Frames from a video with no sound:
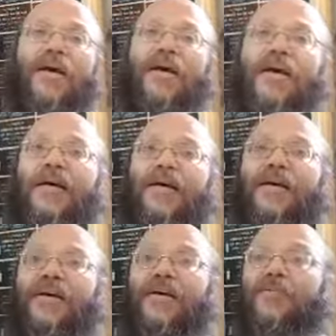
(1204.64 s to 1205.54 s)

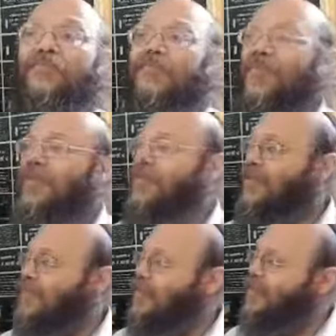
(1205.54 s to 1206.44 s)
um,
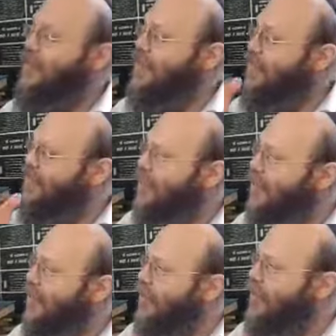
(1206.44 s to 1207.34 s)
it says
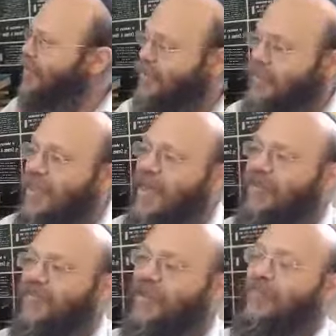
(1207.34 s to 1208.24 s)
in the
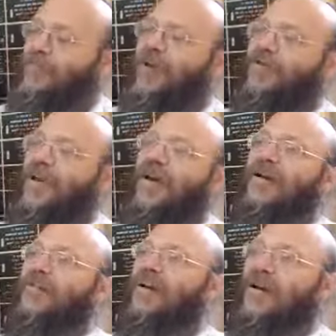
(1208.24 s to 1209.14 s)
end of the
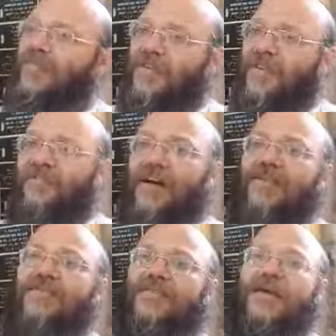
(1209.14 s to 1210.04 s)
parasha after the
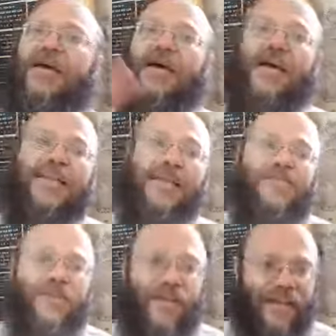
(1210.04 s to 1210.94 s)
floods, that
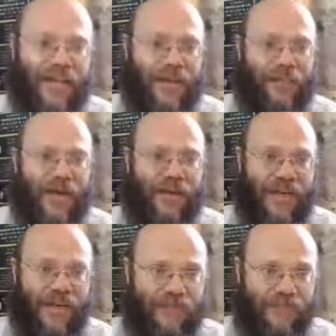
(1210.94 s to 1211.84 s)
Kashti Natati
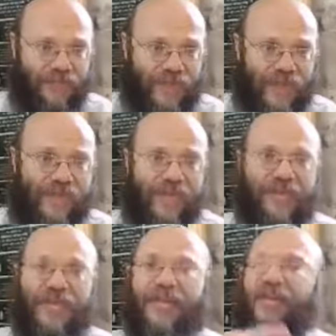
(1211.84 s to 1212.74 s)
Ba'anan, right?
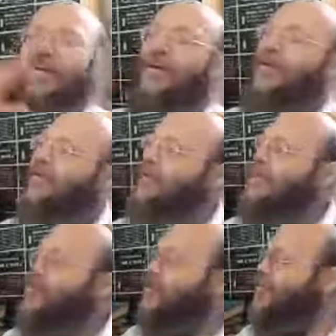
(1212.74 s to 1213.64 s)
That, that, that
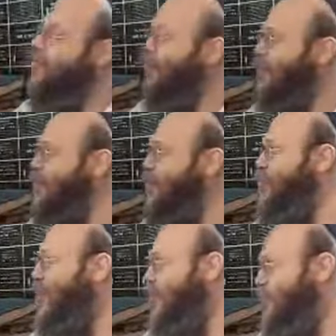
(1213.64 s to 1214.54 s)
Hashem is talking about
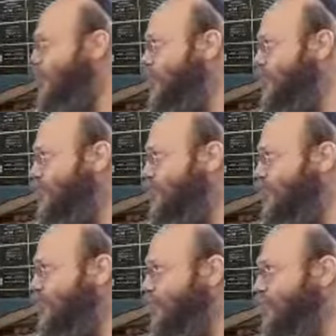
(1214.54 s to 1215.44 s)
the rainbow.
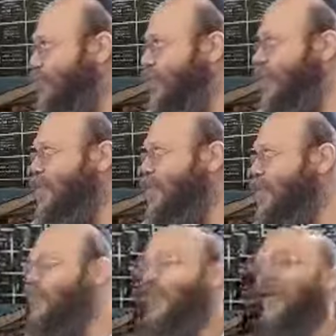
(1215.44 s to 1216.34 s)
So many